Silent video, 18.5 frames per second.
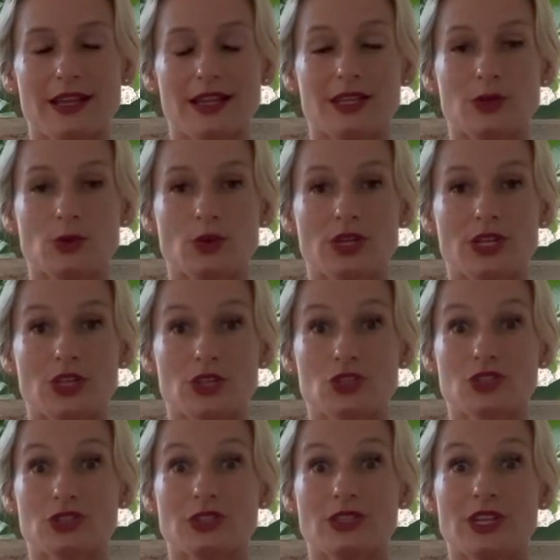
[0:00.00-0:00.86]
and you can
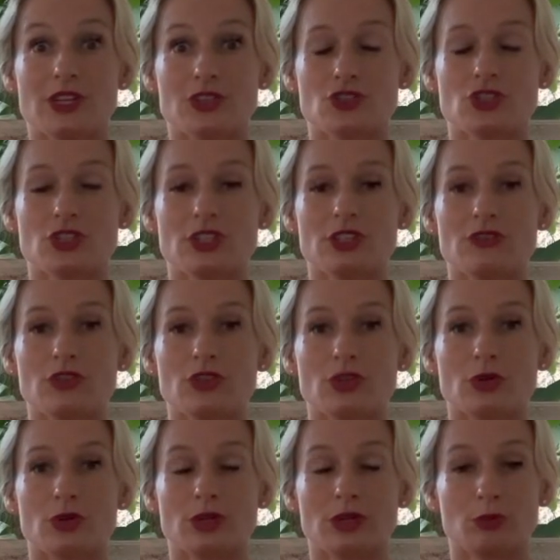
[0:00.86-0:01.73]
actually achieve
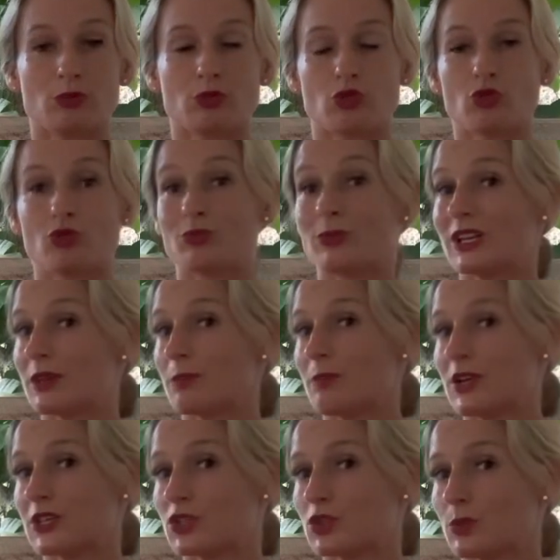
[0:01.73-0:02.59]
your improvement
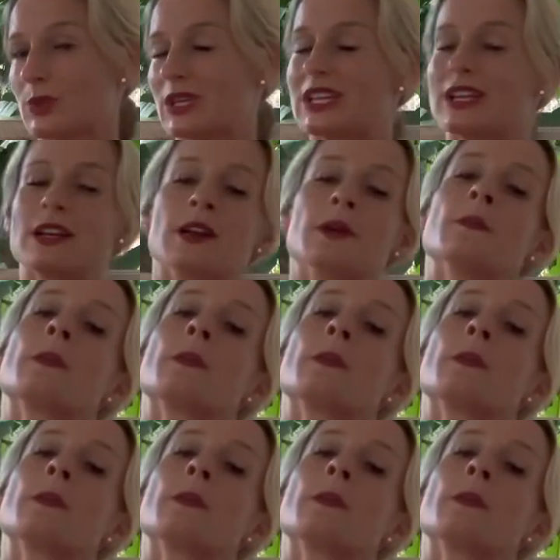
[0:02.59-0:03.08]
much quicker.